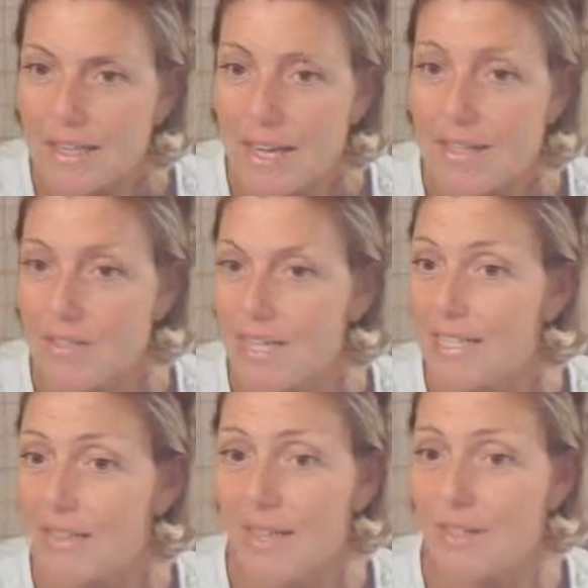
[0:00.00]
Yeah,
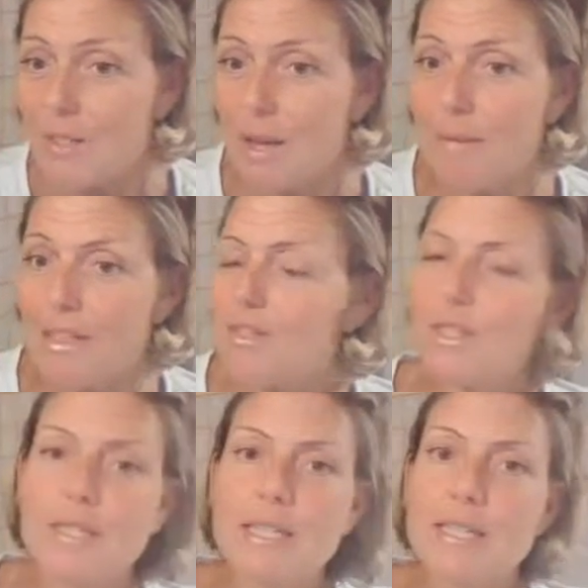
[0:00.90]
Stacy, that summit,
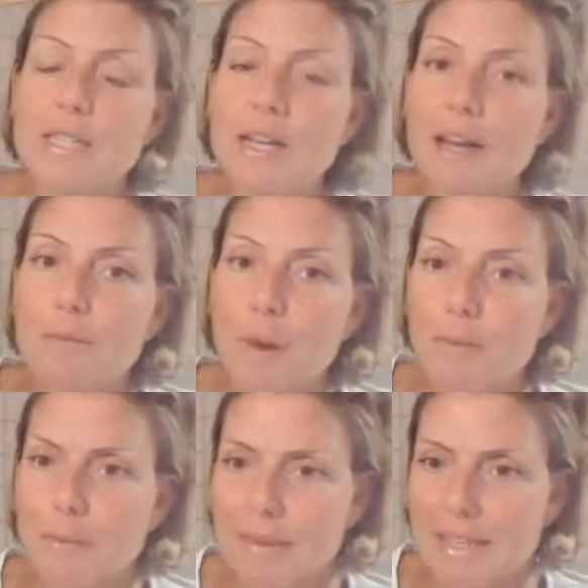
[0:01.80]
Stacy got
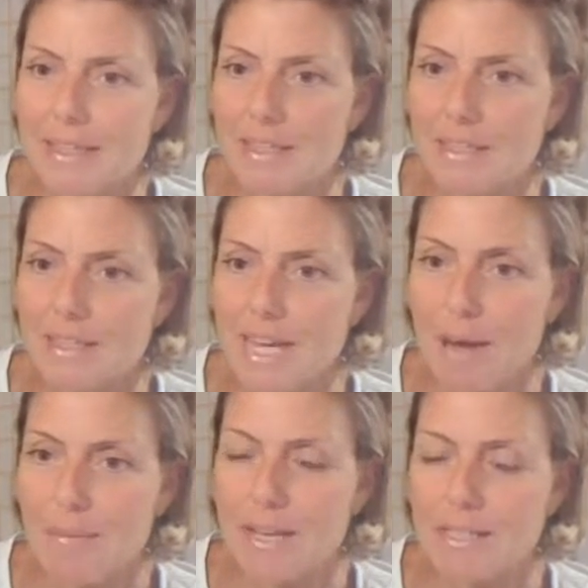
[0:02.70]
probably the
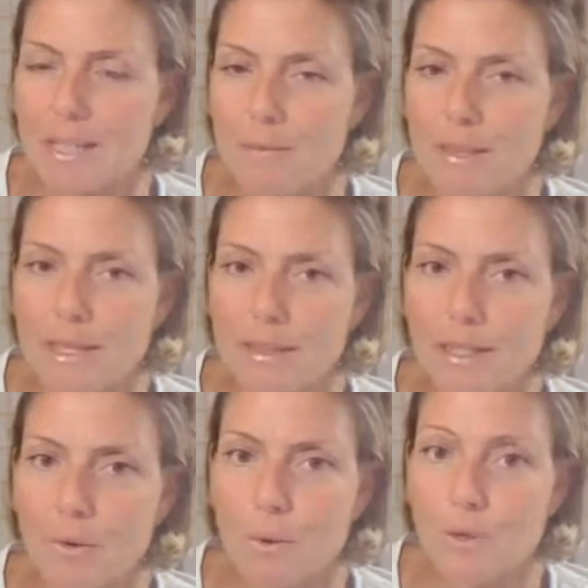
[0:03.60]
tapping summit that
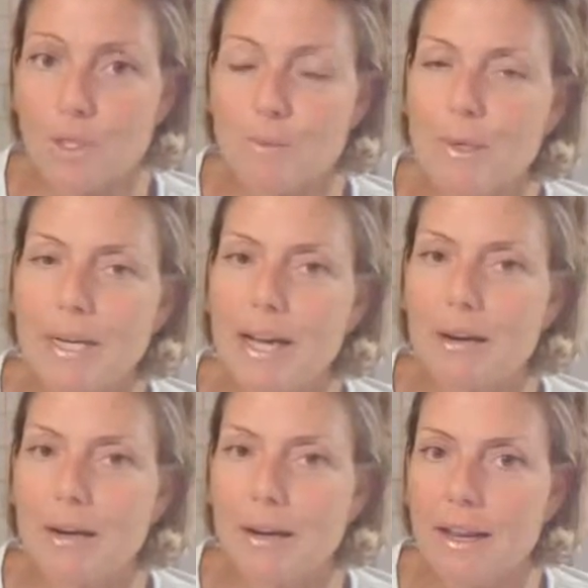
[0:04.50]
the Ortners put
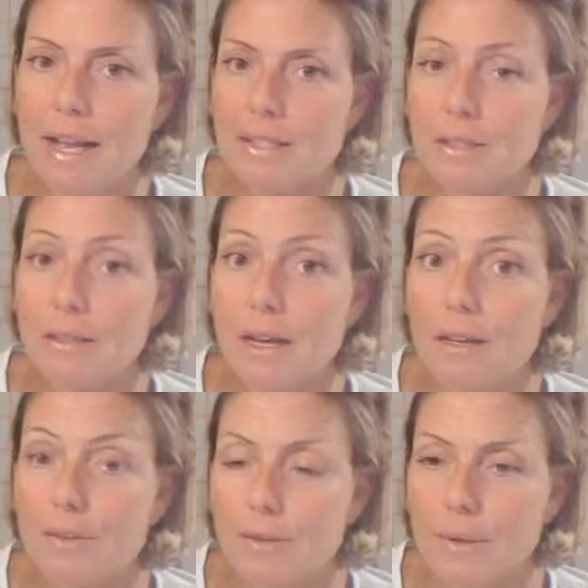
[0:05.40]
out, and it has a lot
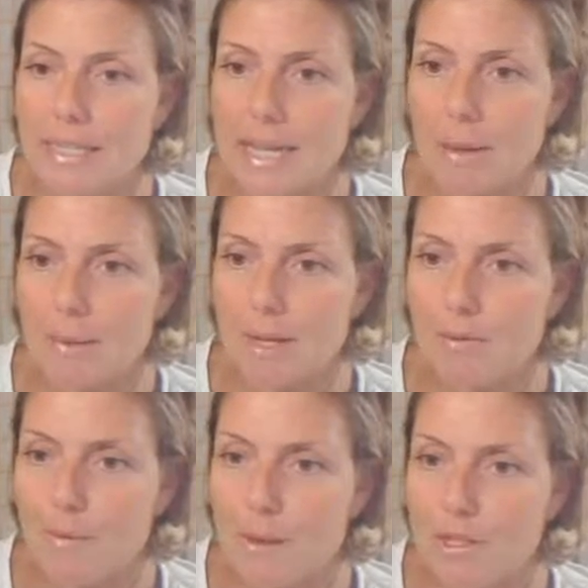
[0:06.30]
of great tapping
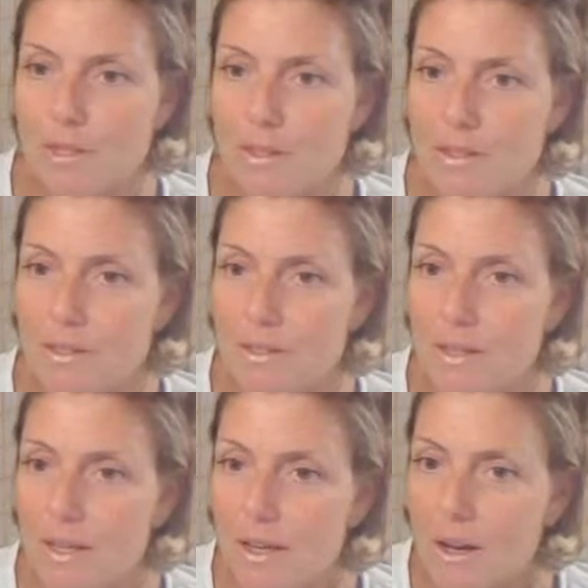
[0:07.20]
information. That's
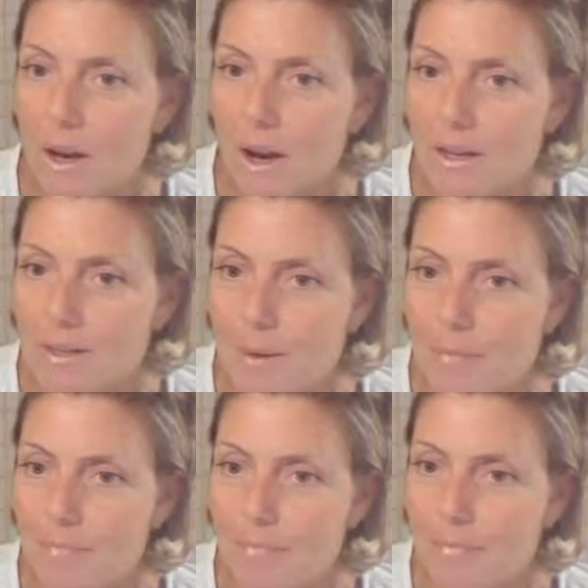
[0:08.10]

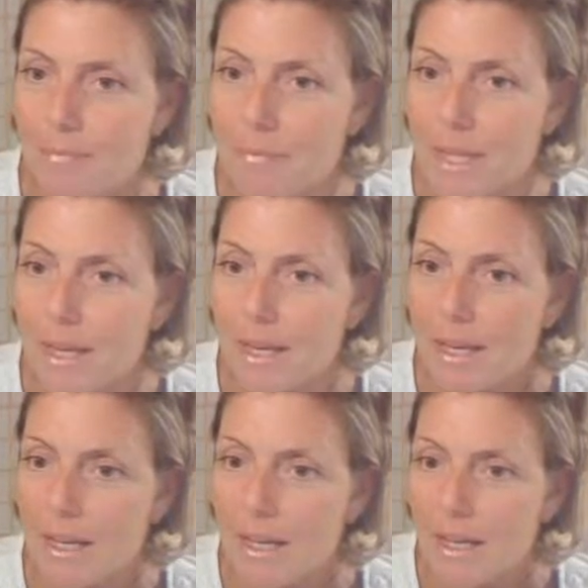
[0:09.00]
awesome.
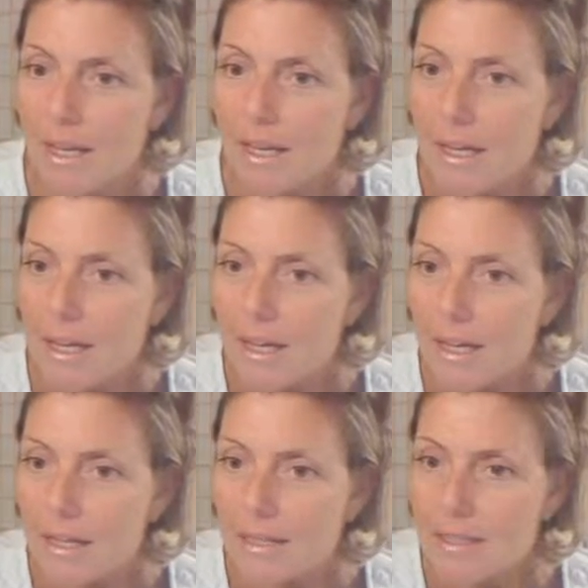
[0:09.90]

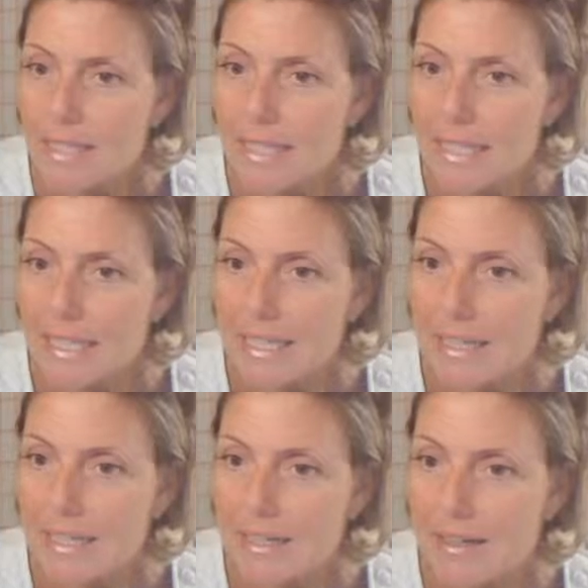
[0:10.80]
Let's
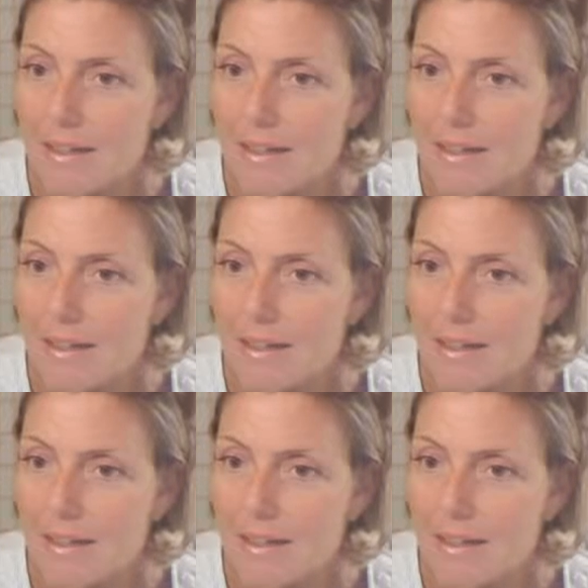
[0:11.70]
see.